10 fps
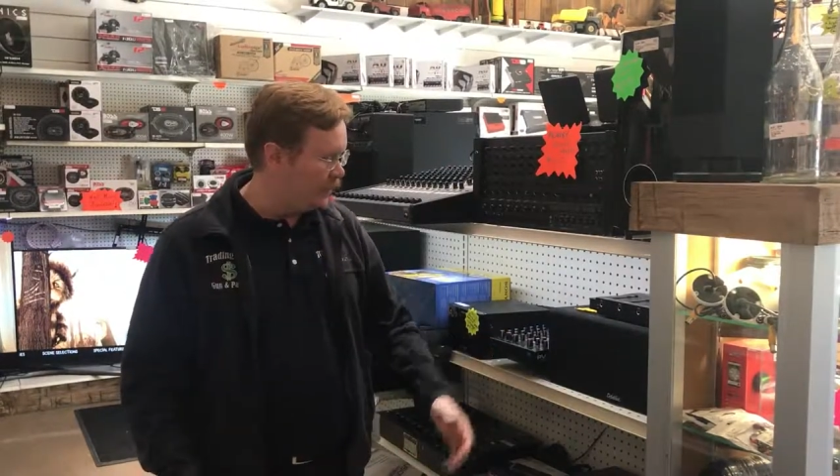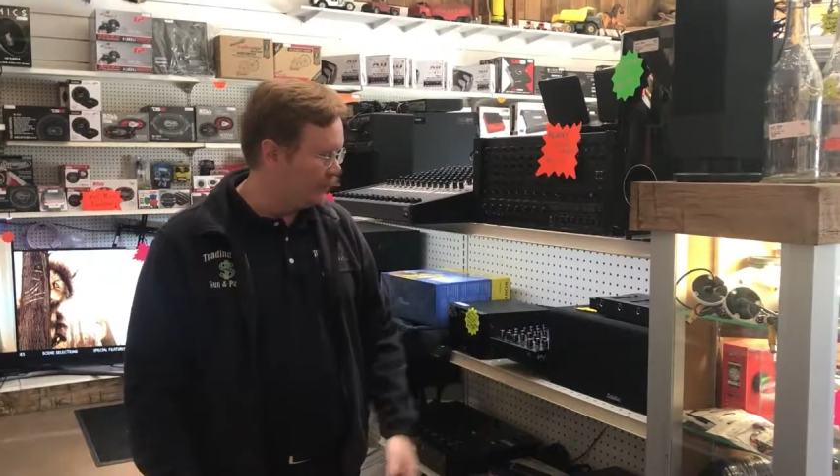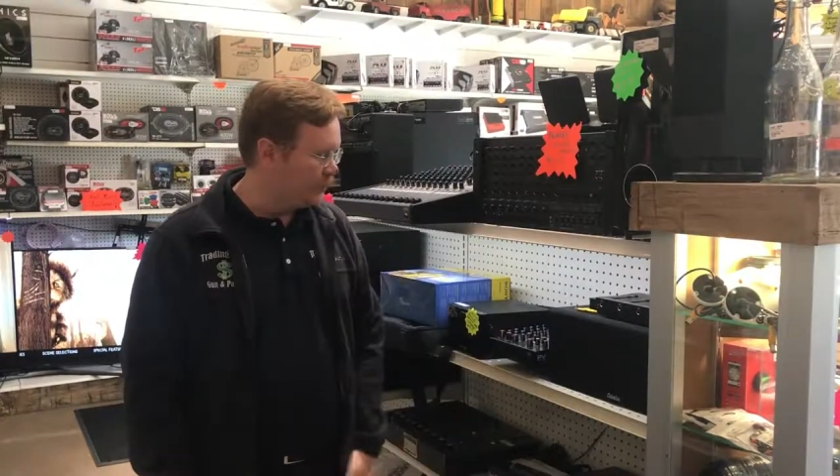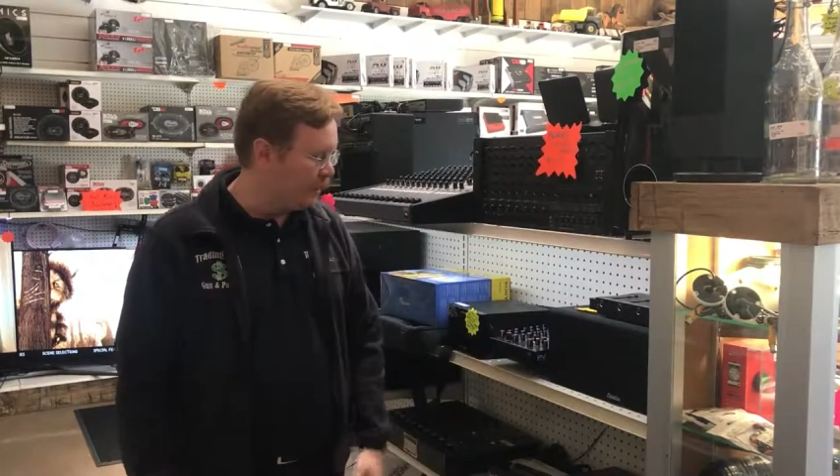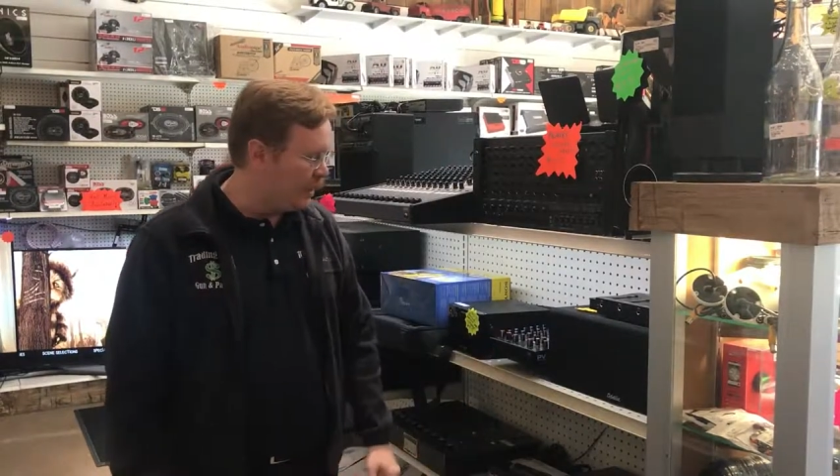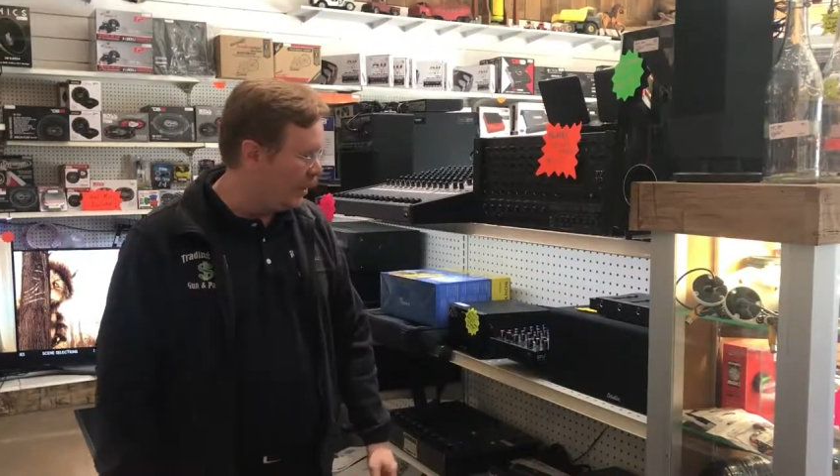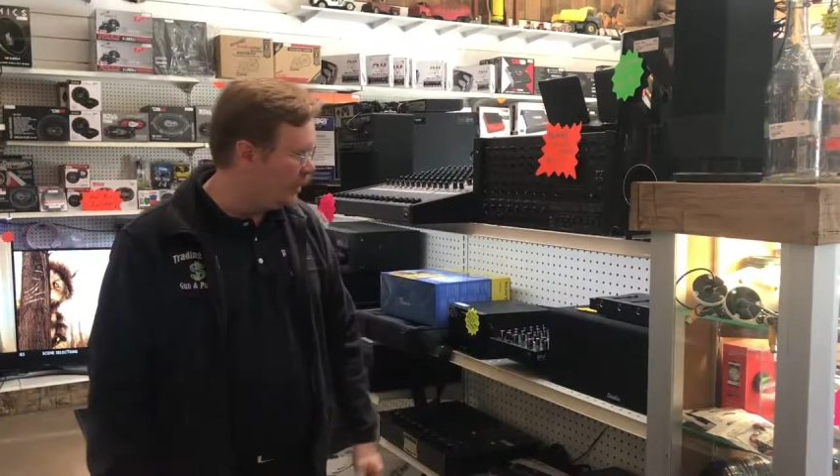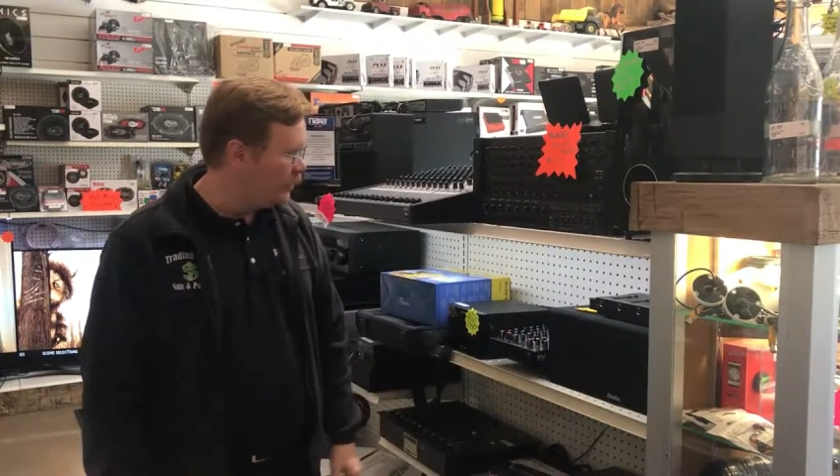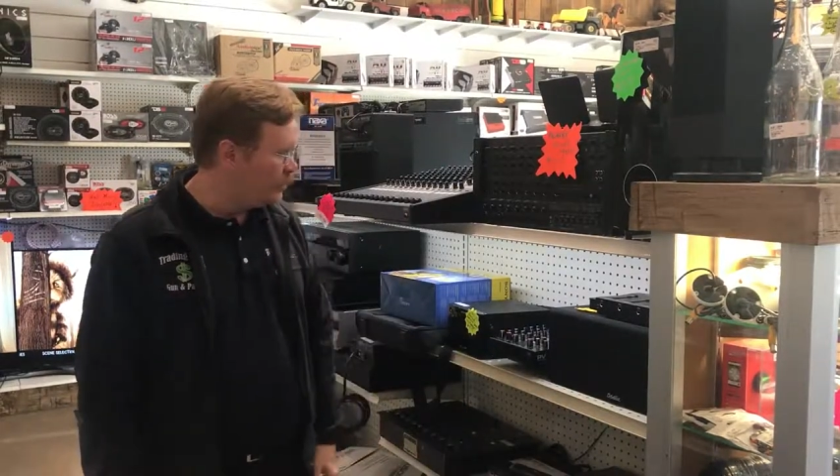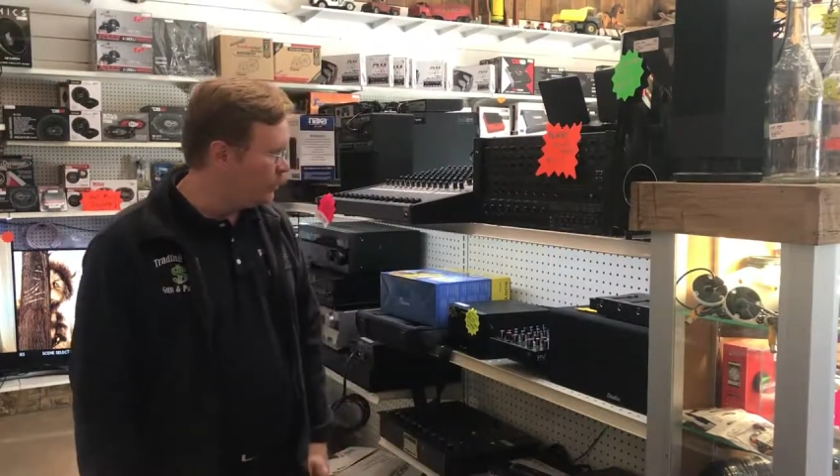Let's
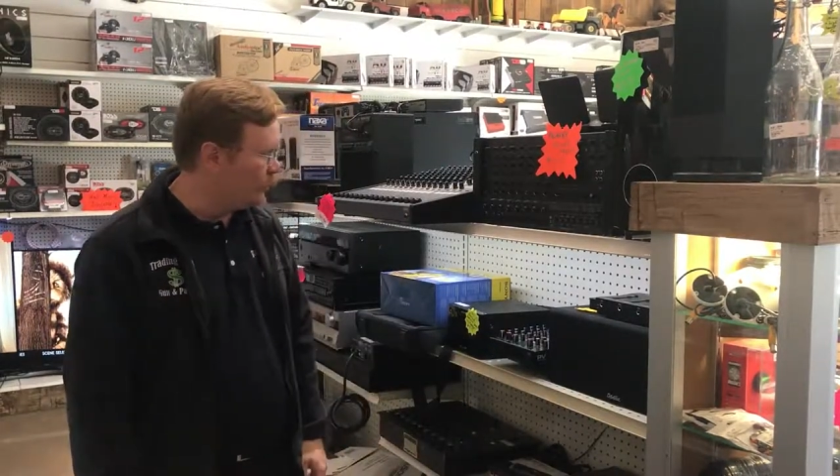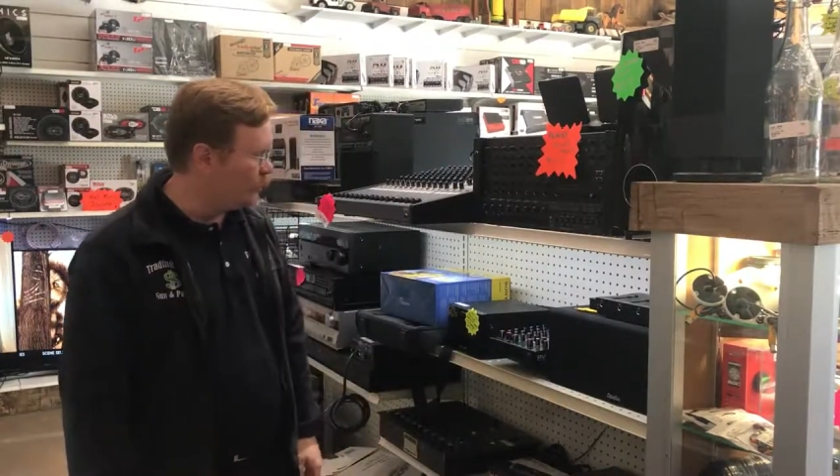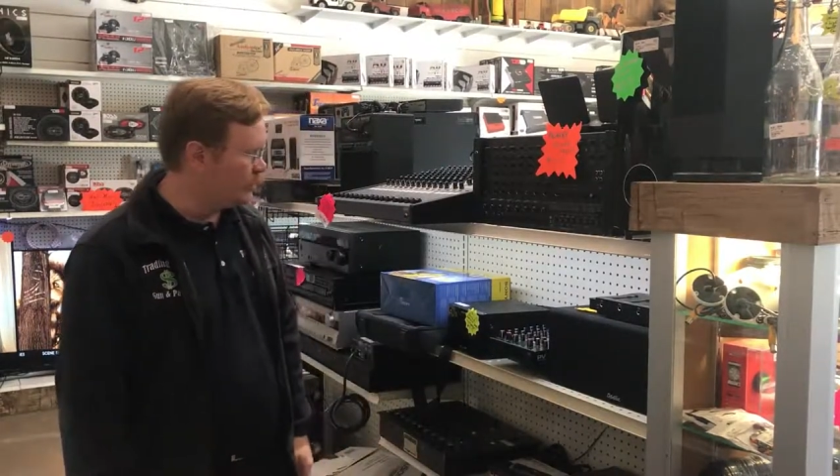say that you want